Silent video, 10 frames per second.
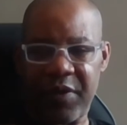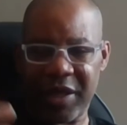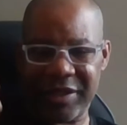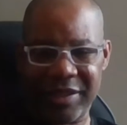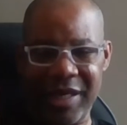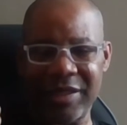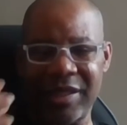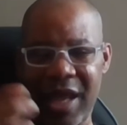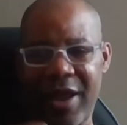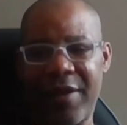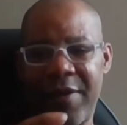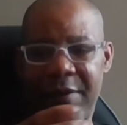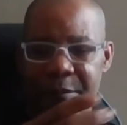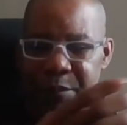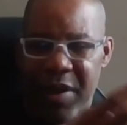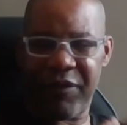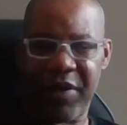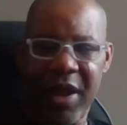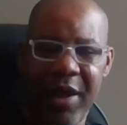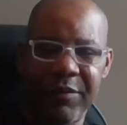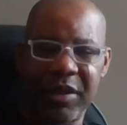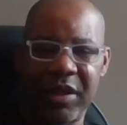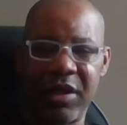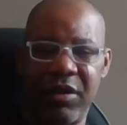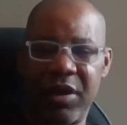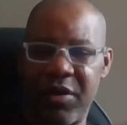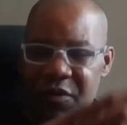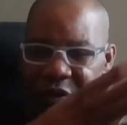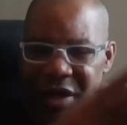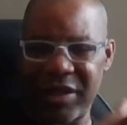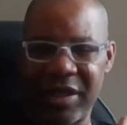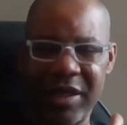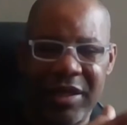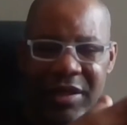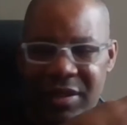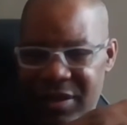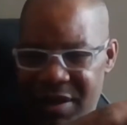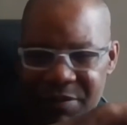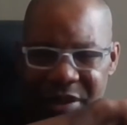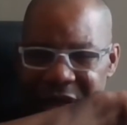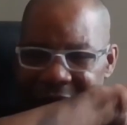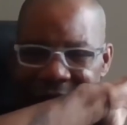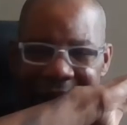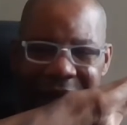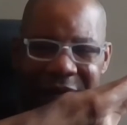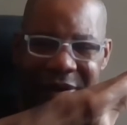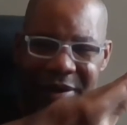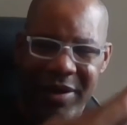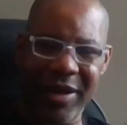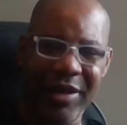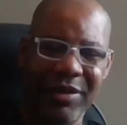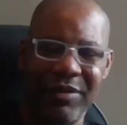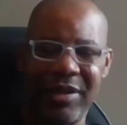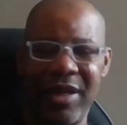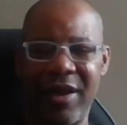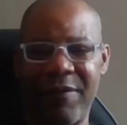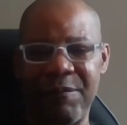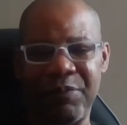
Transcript: that's just like Bethlehem Steel and the rest of these companies. They, they, they get you sick.